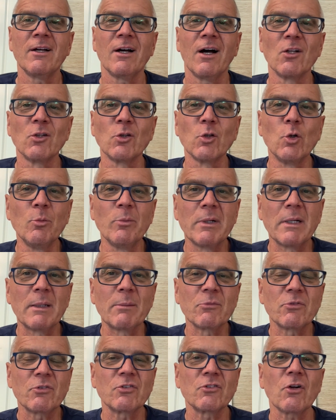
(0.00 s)

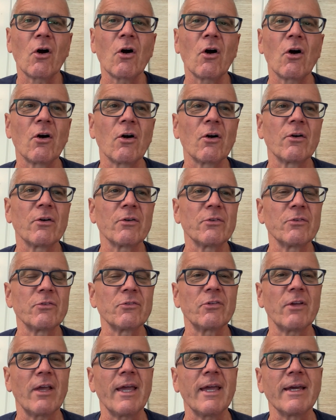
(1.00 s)
aluminum
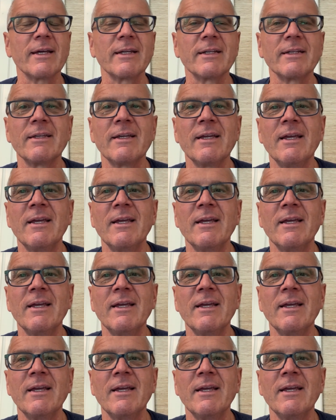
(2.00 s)
stars and